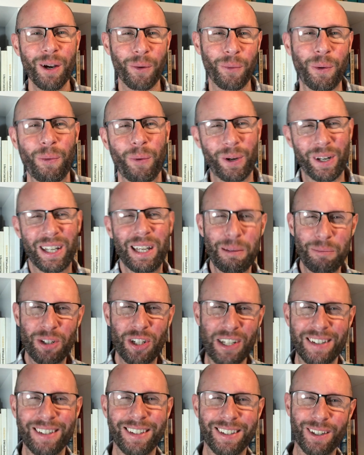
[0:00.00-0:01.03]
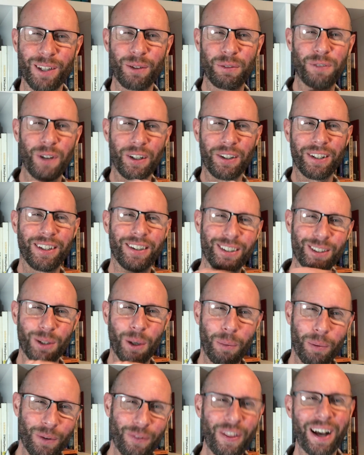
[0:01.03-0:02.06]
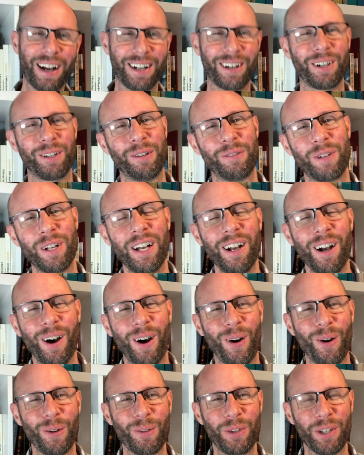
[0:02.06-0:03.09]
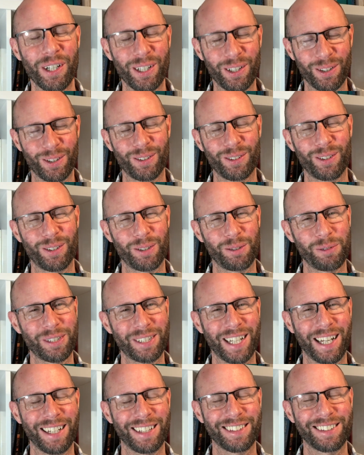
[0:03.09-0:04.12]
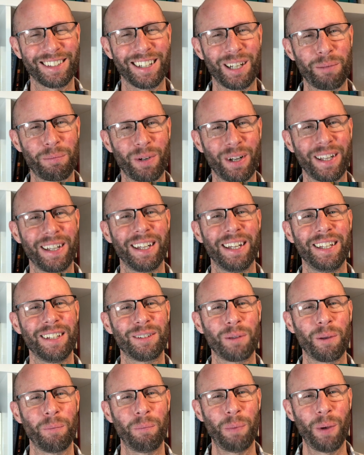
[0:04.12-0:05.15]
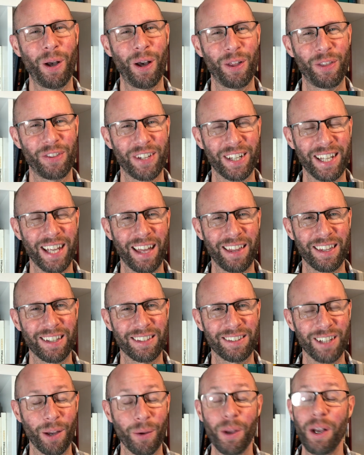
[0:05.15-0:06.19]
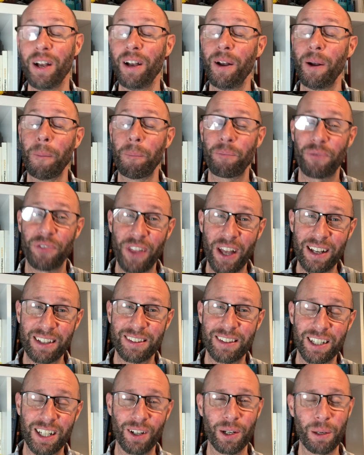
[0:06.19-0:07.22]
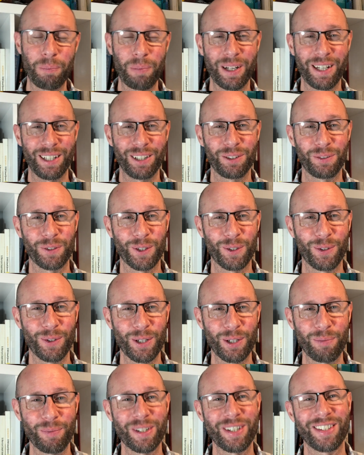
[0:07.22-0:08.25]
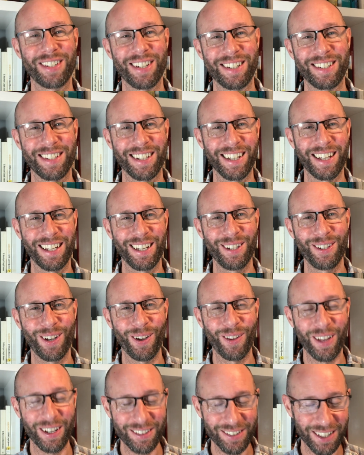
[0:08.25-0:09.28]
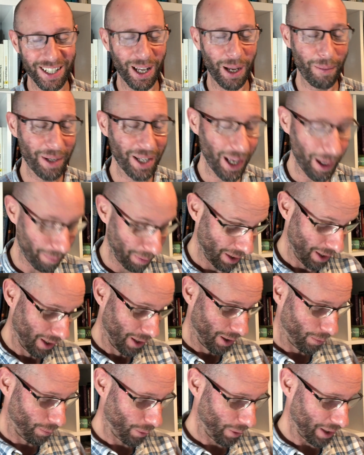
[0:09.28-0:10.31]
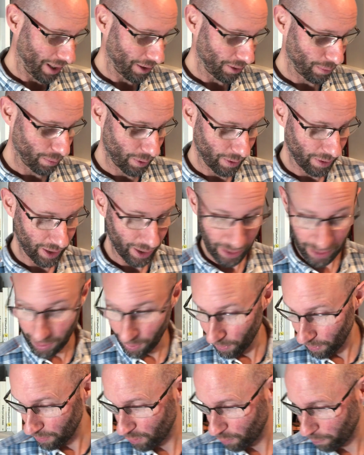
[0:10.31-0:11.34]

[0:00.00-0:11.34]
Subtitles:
we want to keep Jesus at the front, at the top of that kind of whole deal on Christmas Day, and celebrate his birth together. So that's the kind of plans for Christmas, just to let you know that's coming up. What else we've got going? Oh, and